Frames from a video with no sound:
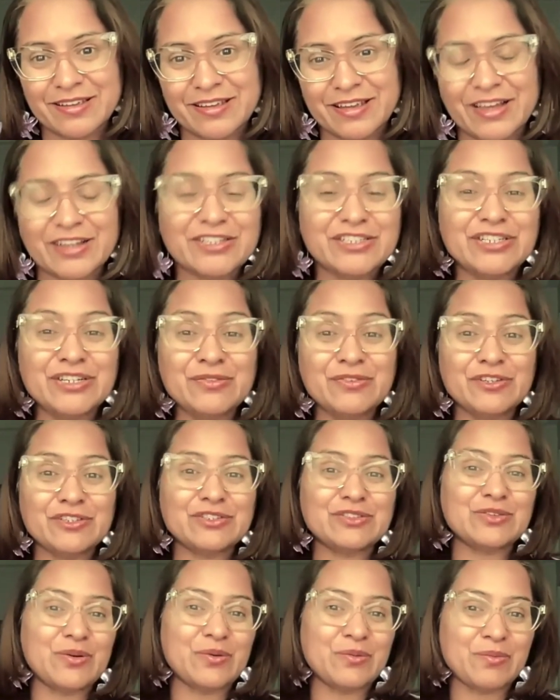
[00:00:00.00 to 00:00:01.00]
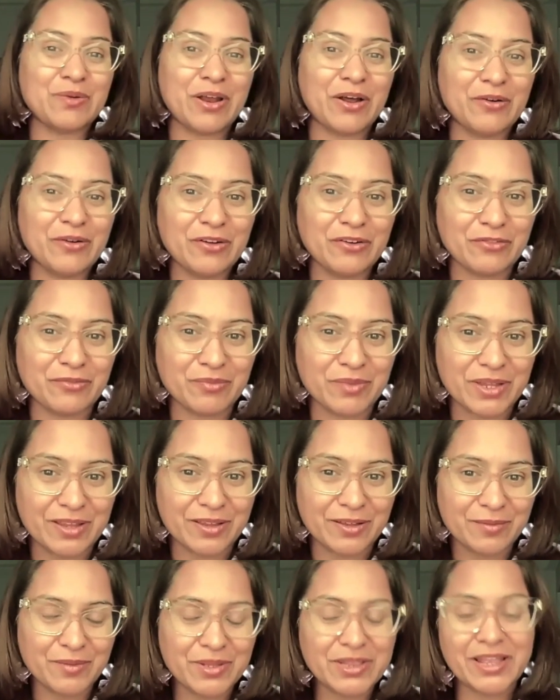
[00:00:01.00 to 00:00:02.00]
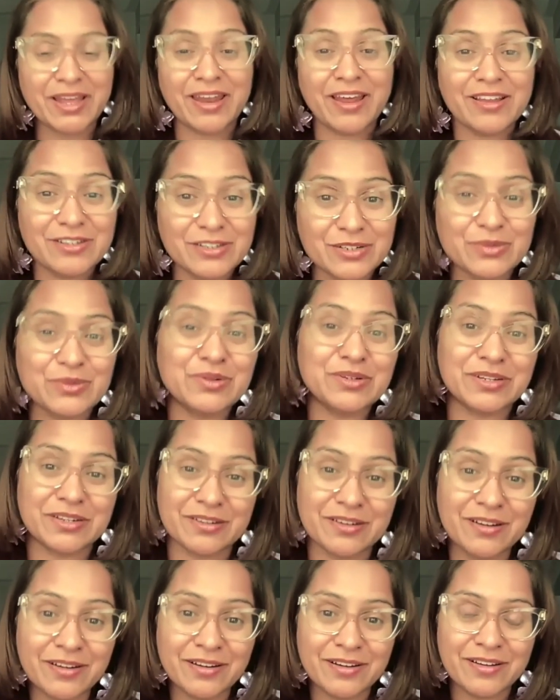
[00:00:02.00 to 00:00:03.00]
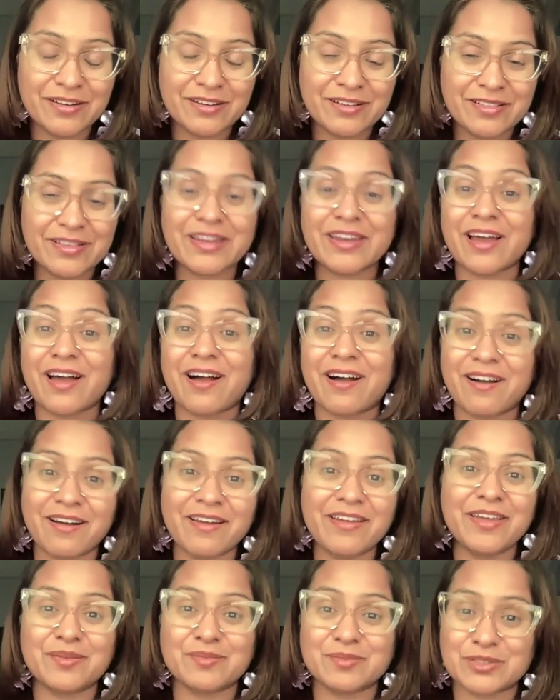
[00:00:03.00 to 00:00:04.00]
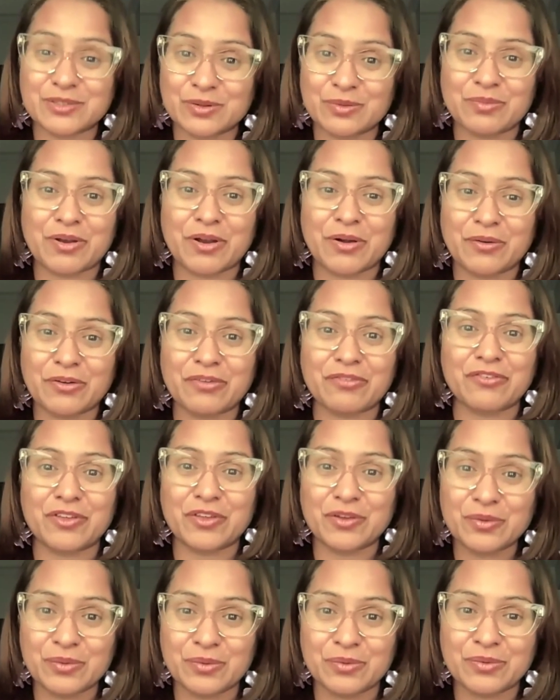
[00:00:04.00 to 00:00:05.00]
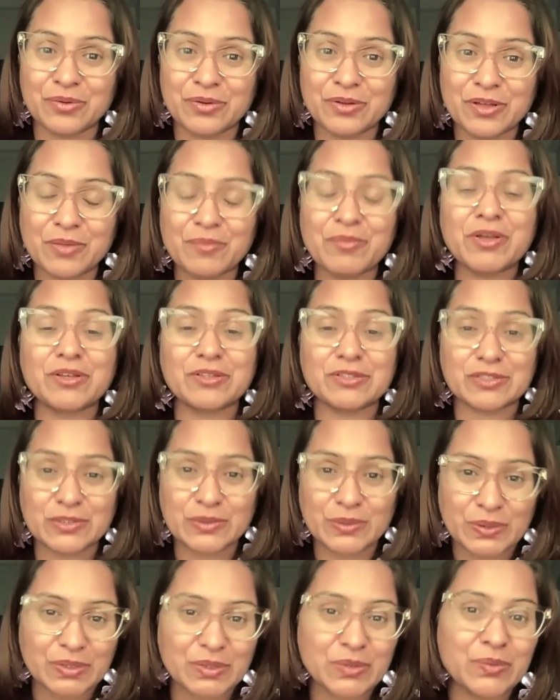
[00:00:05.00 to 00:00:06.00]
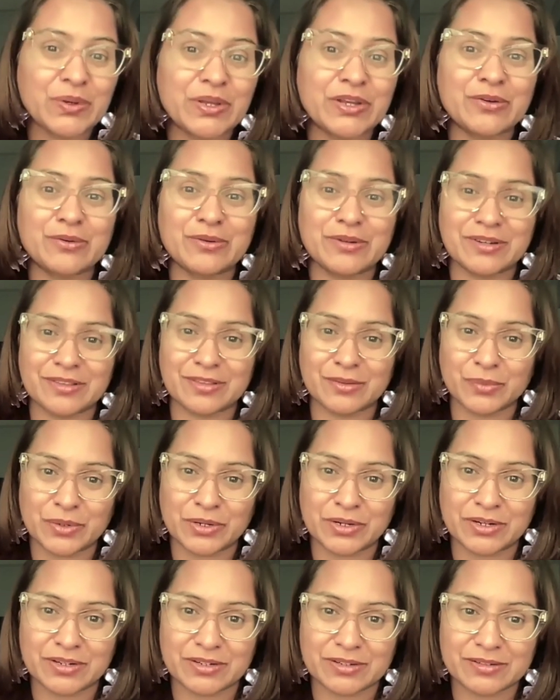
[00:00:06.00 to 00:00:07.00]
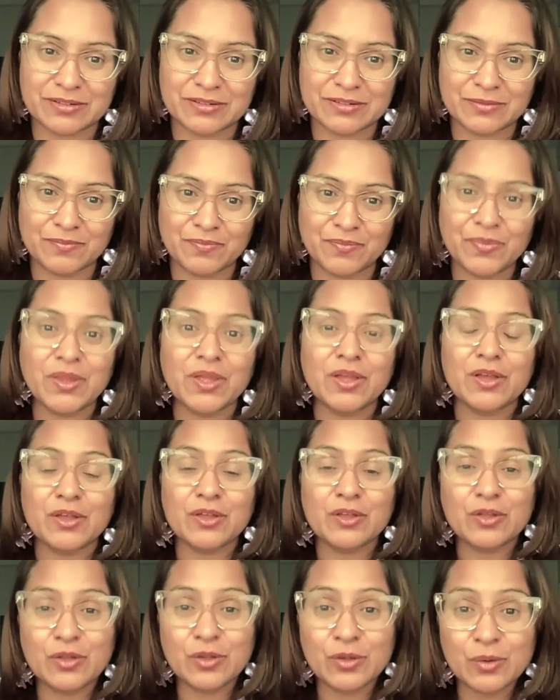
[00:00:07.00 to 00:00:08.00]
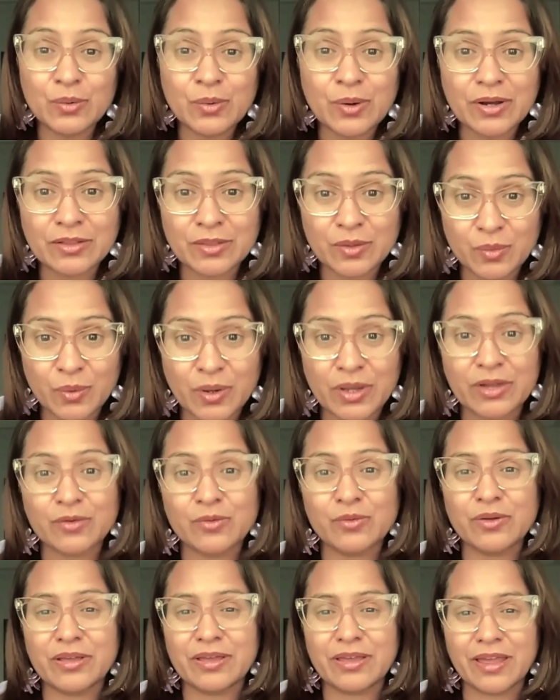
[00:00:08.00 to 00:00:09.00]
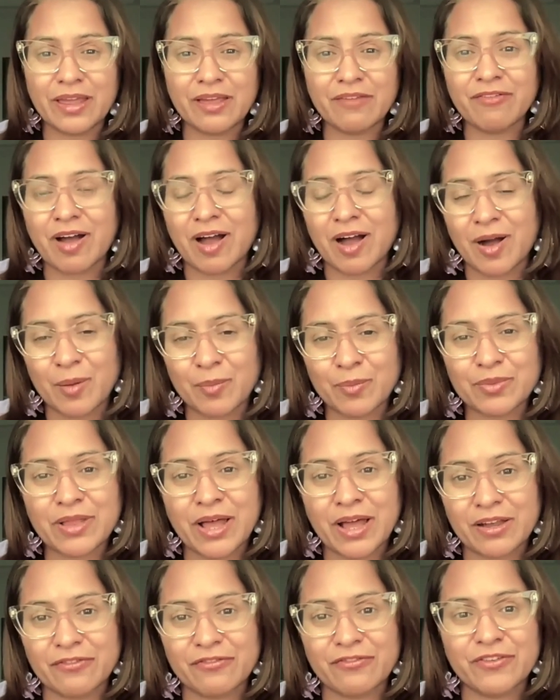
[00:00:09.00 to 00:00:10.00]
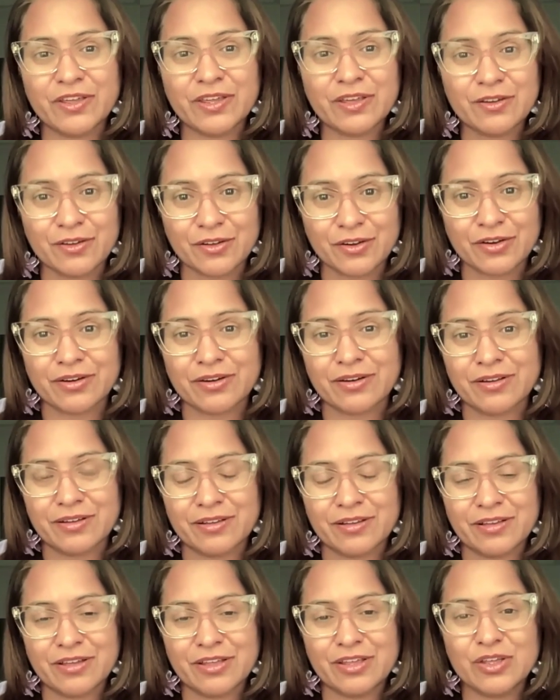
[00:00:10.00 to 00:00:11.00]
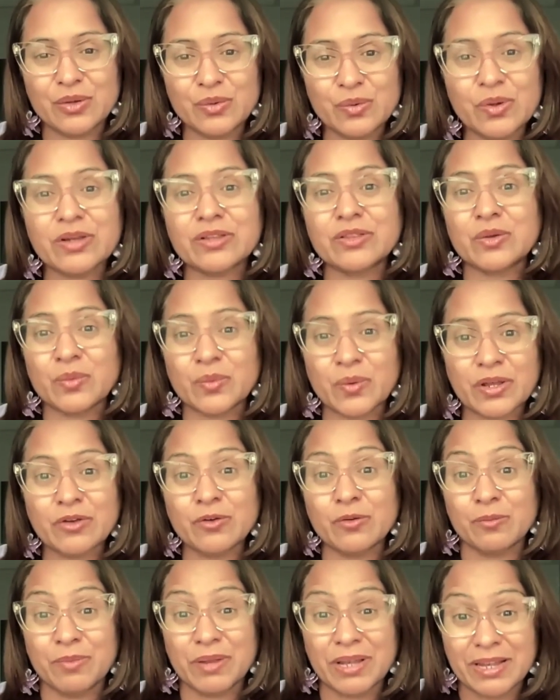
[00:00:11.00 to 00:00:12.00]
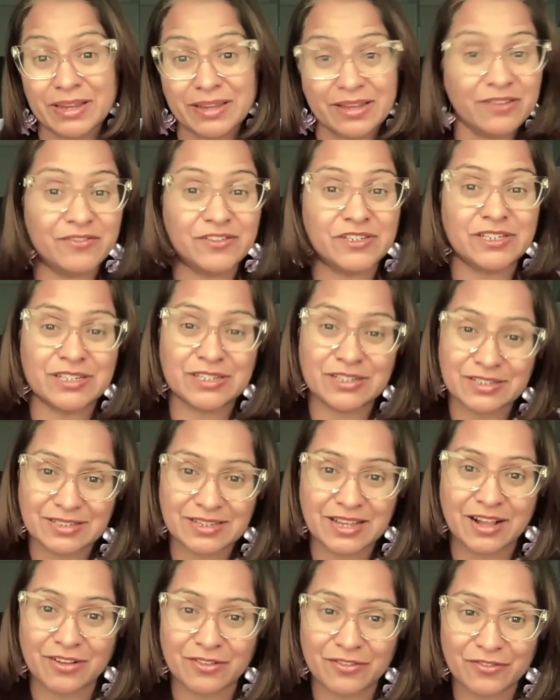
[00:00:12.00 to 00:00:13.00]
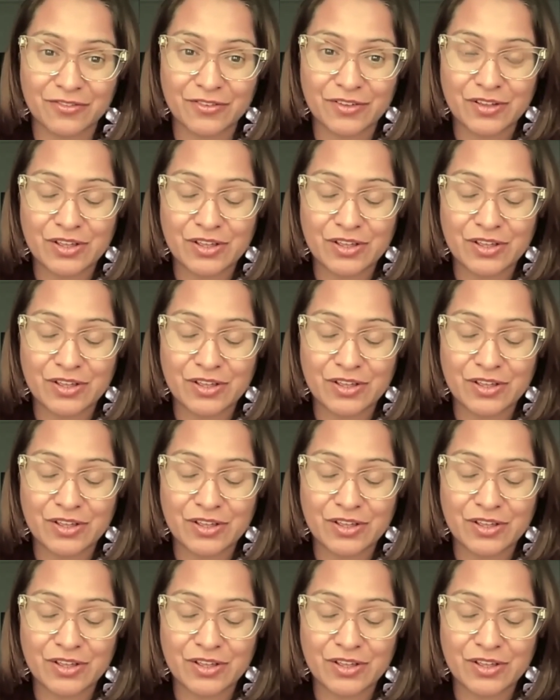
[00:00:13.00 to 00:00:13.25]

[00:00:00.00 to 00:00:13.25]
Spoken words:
And she was so proud of me. But then I told her that I am so proud of you because you're the one who did the work. You are the one who gave up that fear. You are the one who believed in herself.